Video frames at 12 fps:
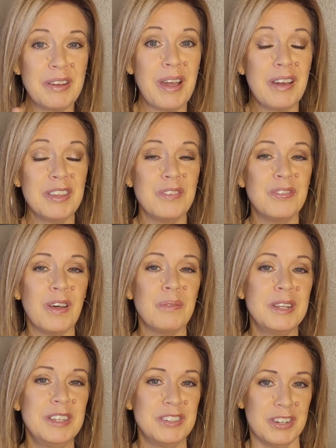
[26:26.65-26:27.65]
how you felt
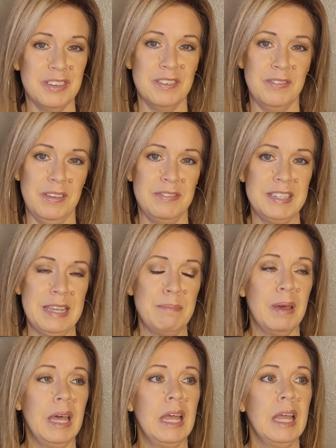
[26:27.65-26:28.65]
when you turned 50,
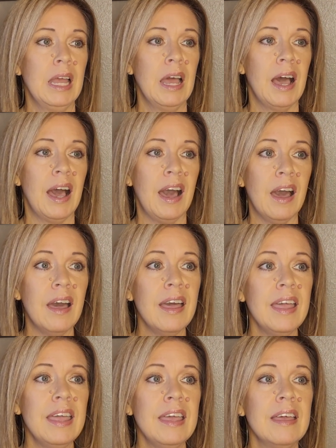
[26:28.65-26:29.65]
but
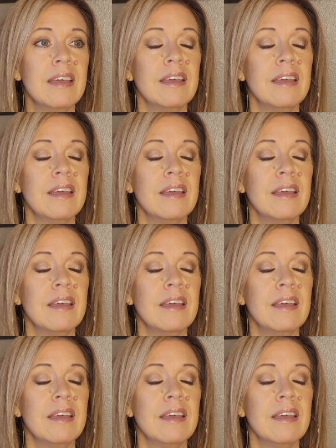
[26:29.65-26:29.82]
I